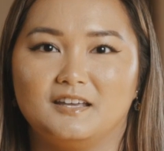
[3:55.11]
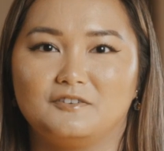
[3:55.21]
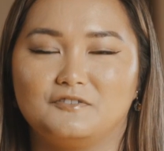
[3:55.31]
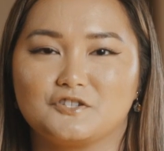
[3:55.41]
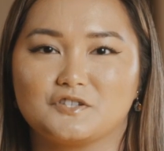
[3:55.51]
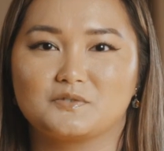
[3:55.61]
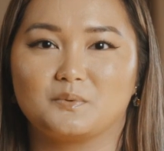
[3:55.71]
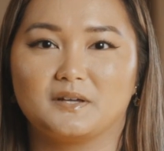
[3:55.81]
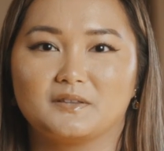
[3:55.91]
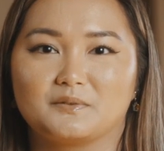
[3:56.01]
Ephesians
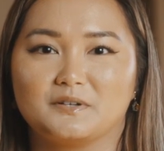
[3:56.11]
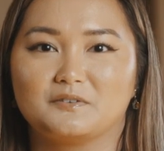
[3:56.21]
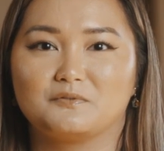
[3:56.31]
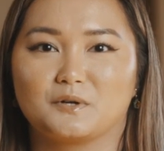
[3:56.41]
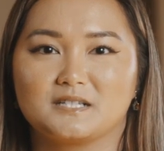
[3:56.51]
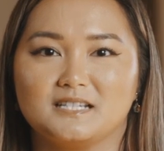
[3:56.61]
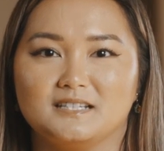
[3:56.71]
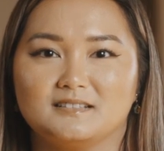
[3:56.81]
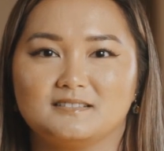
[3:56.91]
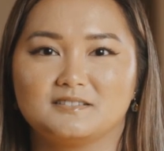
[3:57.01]

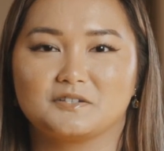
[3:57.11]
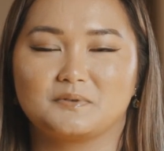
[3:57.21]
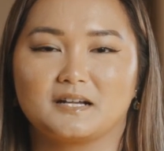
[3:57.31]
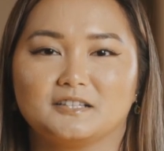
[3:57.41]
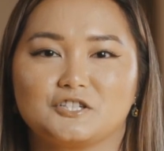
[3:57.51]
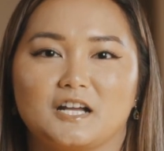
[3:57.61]
1:3-14 directly